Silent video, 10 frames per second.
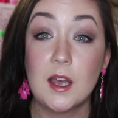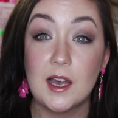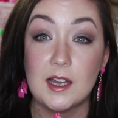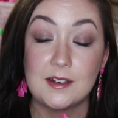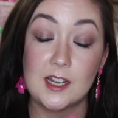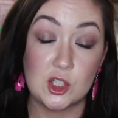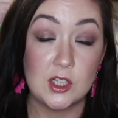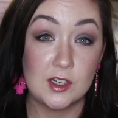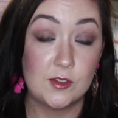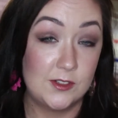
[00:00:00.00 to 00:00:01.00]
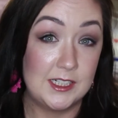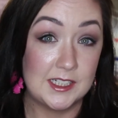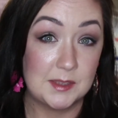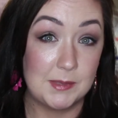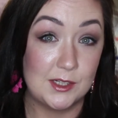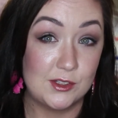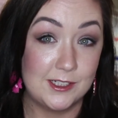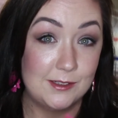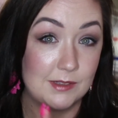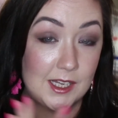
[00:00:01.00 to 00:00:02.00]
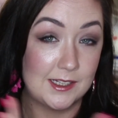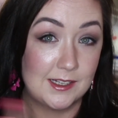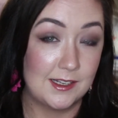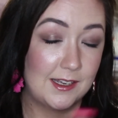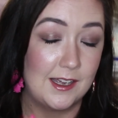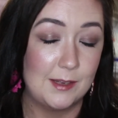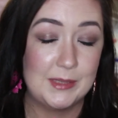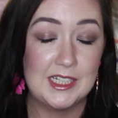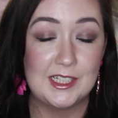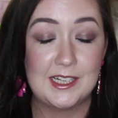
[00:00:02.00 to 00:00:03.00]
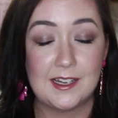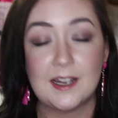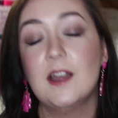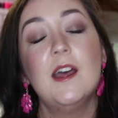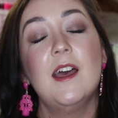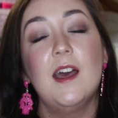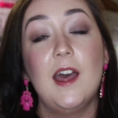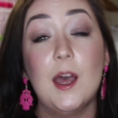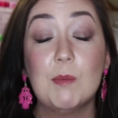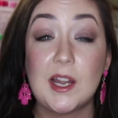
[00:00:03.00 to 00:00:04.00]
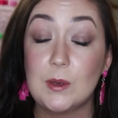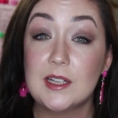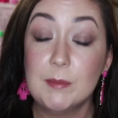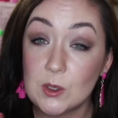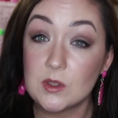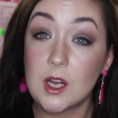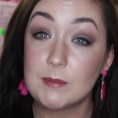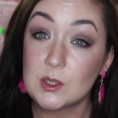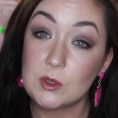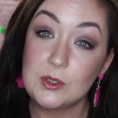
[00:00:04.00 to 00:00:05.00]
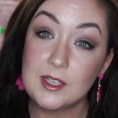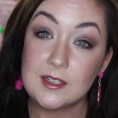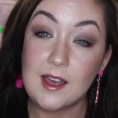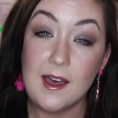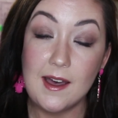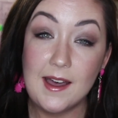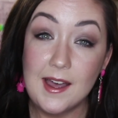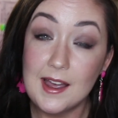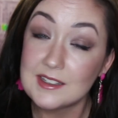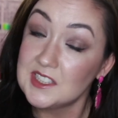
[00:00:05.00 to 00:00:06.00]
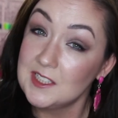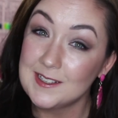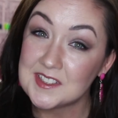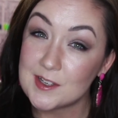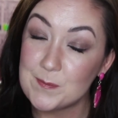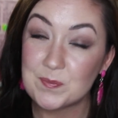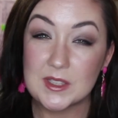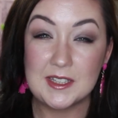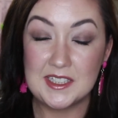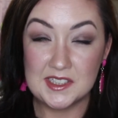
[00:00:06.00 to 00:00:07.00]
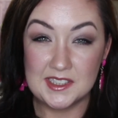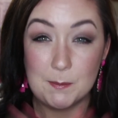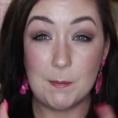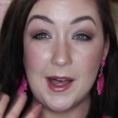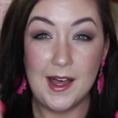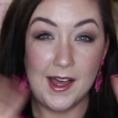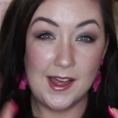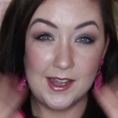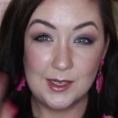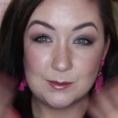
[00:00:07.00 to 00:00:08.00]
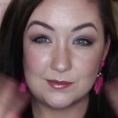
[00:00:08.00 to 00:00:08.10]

and hashtag feeling spendy a la Amelia Liana. Anyway, let me know in the comments what you think, and I'll see you next time. Thanks guys, bye.